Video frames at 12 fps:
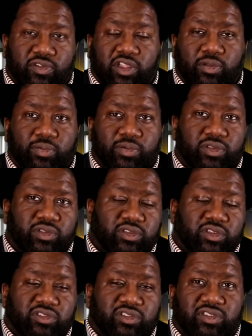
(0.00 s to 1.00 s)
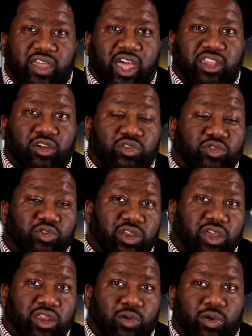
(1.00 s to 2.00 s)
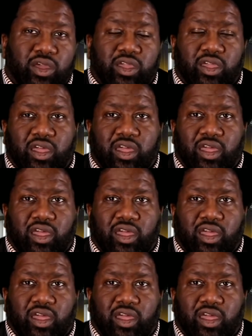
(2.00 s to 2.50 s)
Phillip and just decided to go do it anyway.